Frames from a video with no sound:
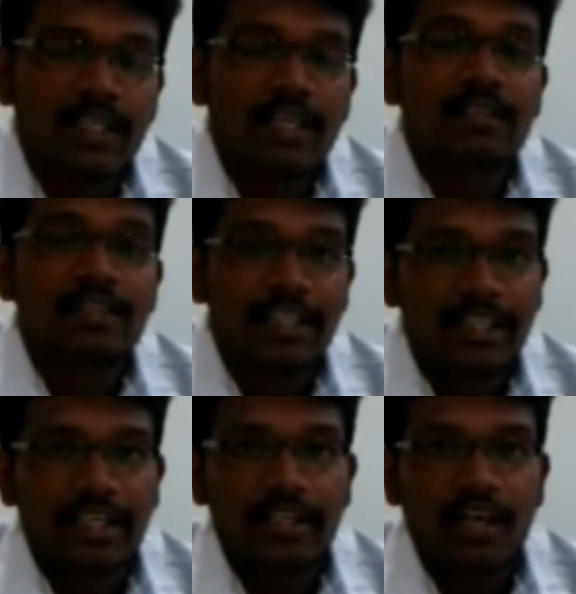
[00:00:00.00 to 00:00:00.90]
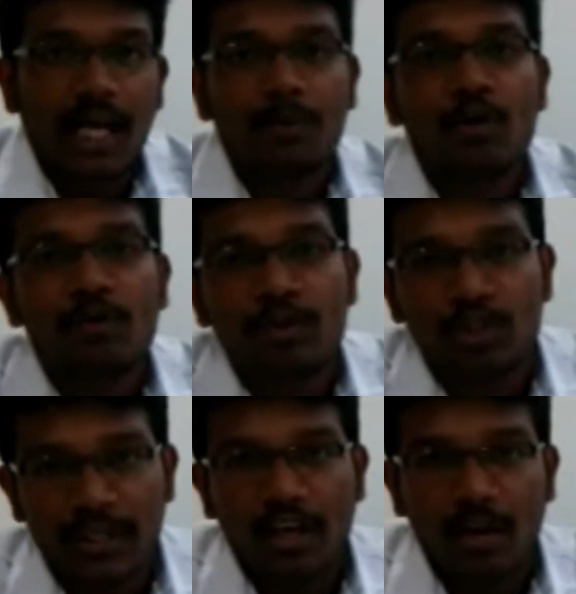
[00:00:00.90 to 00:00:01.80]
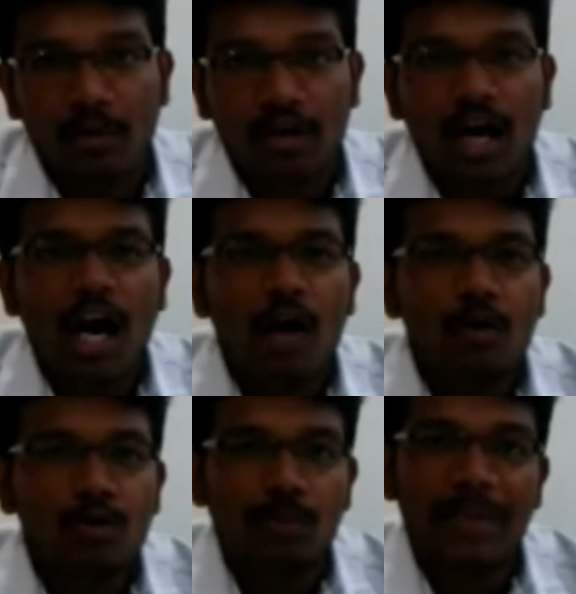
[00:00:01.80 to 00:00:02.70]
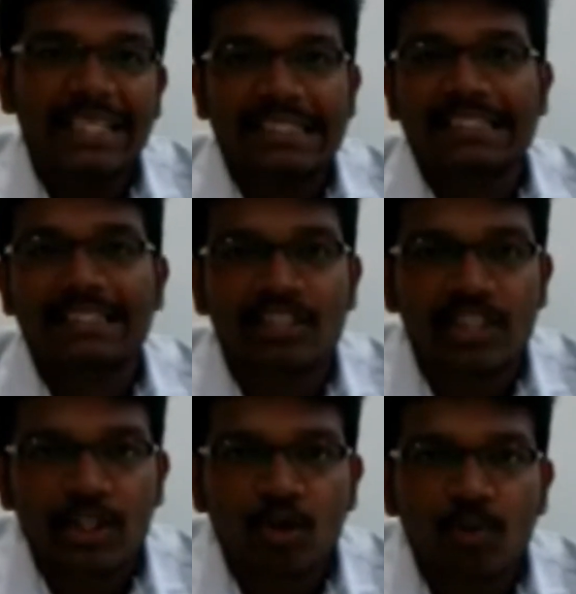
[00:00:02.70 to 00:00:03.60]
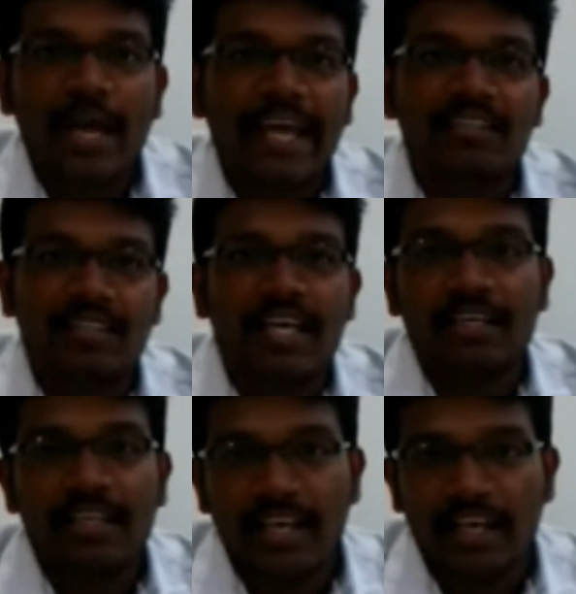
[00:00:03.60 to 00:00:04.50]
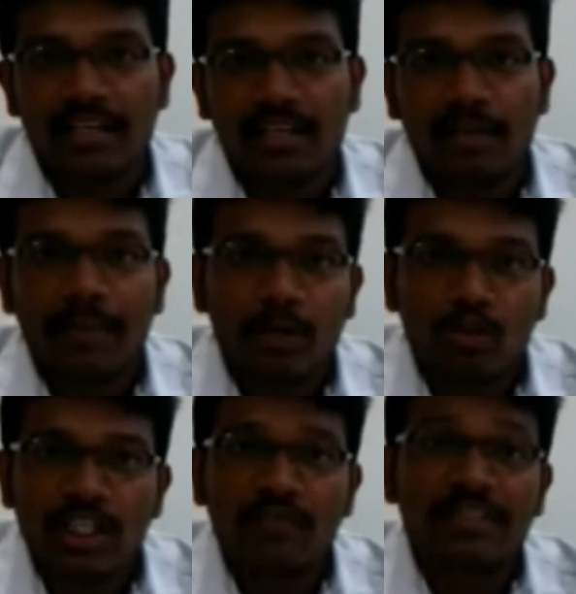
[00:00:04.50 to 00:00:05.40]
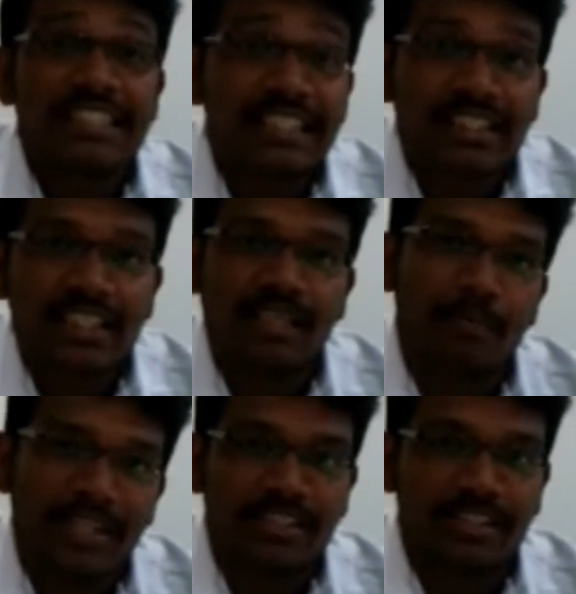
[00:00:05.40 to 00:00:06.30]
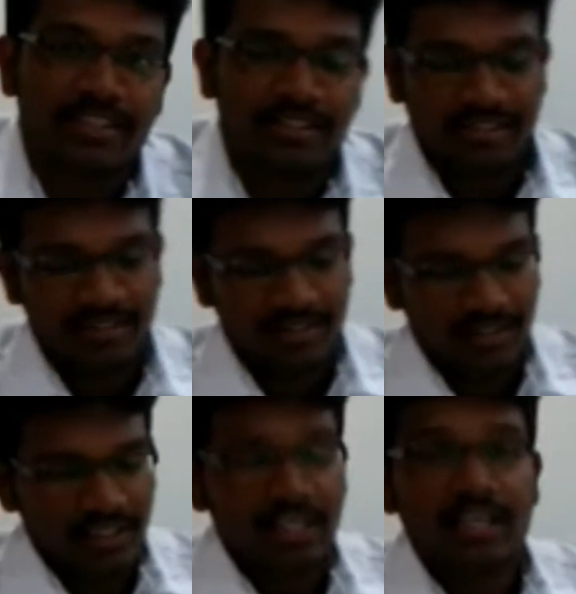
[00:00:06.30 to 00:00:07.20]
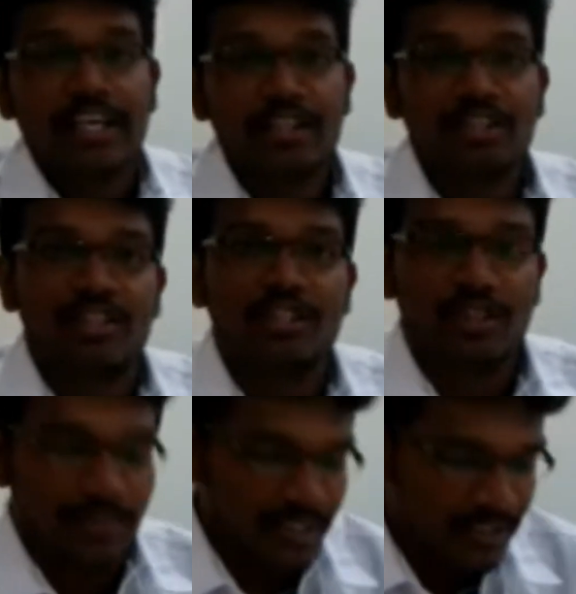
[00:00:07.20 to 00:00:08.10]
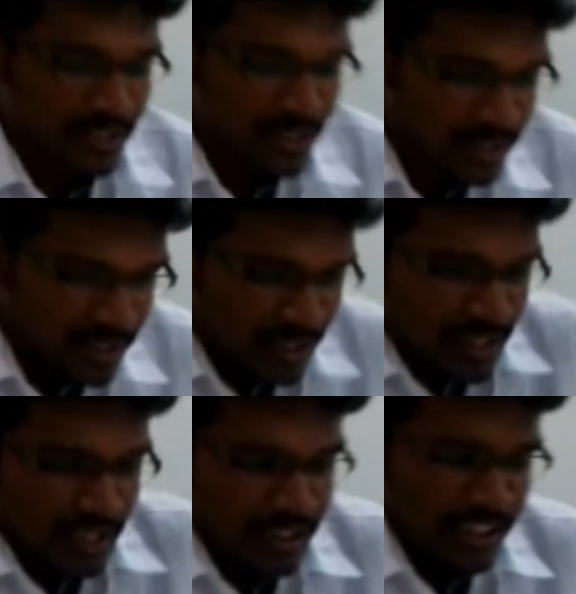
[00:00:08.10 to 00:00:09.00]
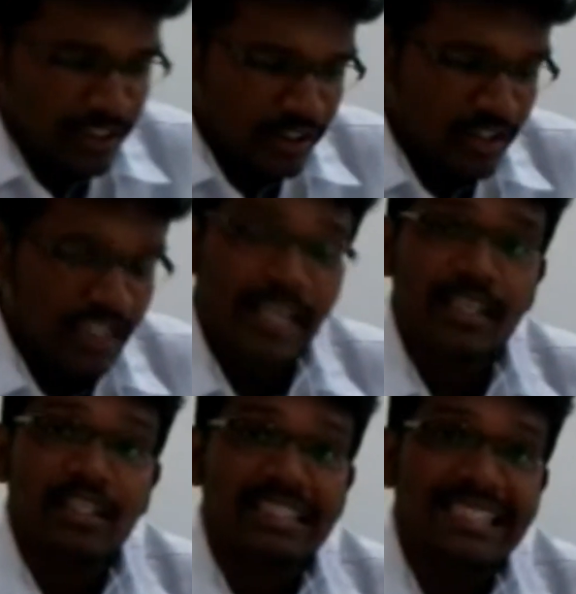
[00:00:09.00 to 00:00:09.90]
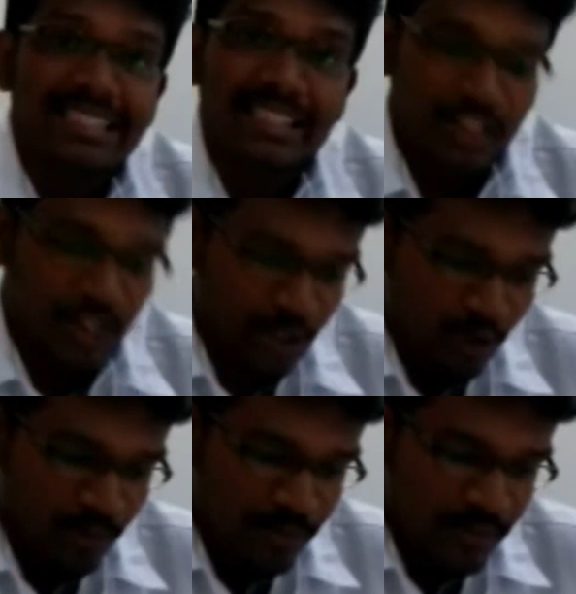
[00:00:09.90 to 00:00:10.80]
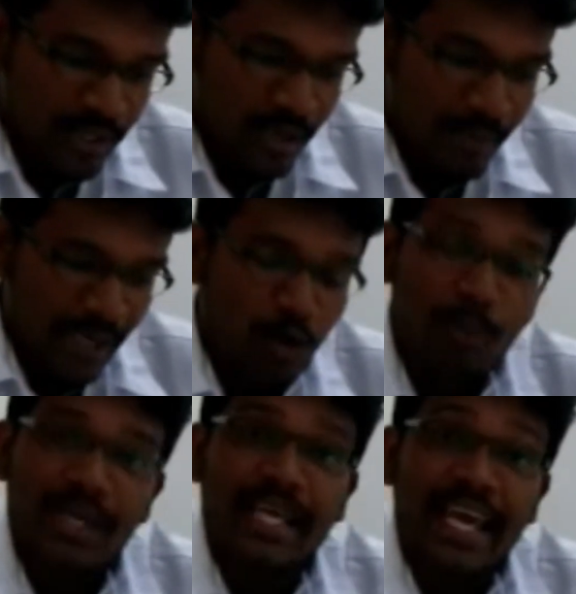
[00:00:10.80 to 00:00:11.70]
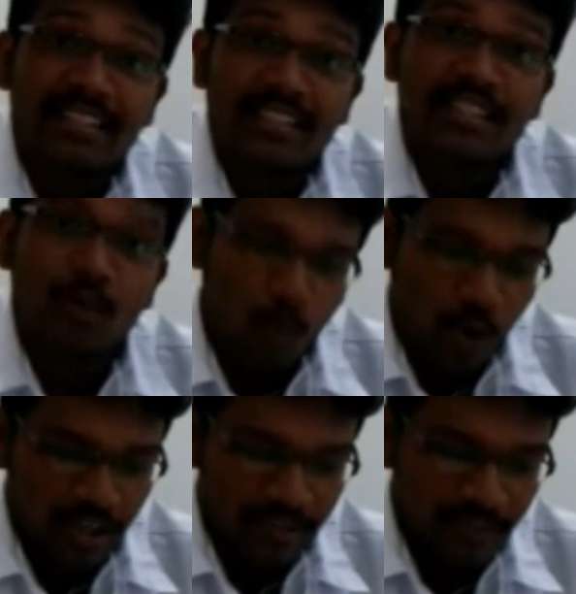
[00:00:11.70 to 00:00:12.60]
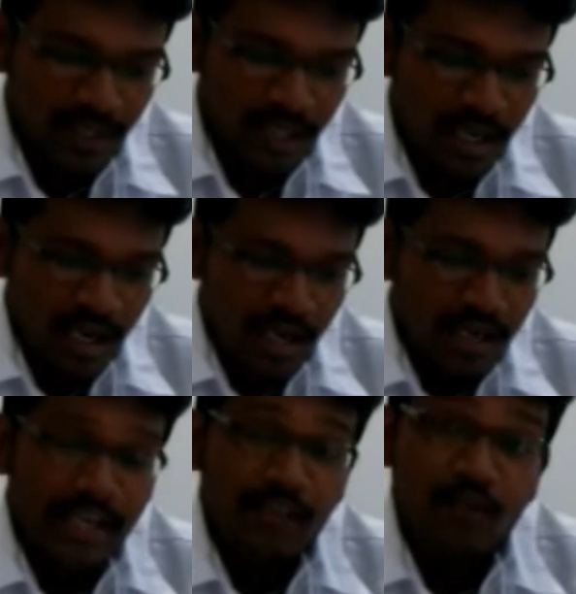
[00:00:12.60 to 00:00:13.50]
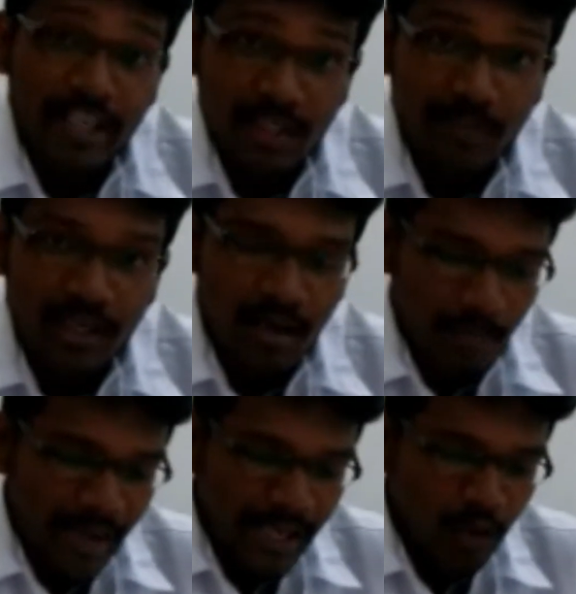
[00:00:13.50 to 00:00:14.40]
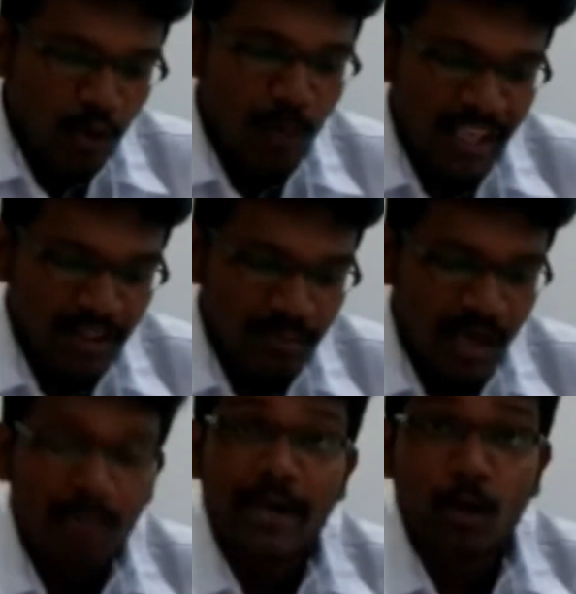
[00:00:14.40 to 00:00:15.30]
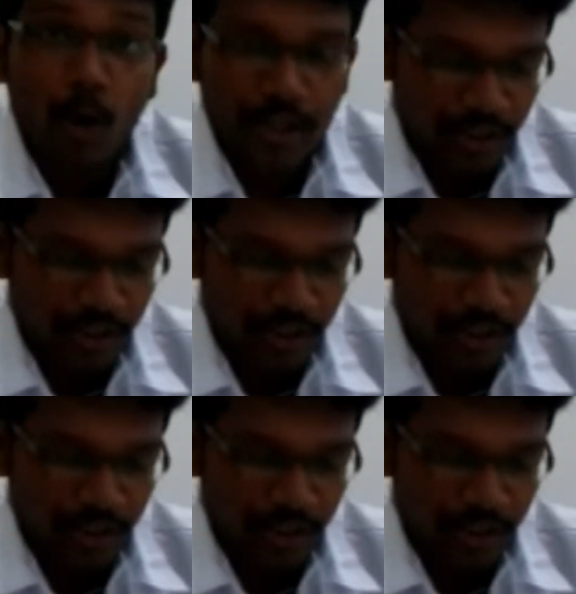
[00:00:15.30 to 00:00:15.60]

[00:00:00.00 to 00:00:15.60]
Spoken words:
Thirdly, I'm going to speak about how to make this genome XNA by using synthetic methods. Ladies and gentlemen, the researchers created a synthetic genome by copying an existing one. Like for example, Mycoplasma mycoides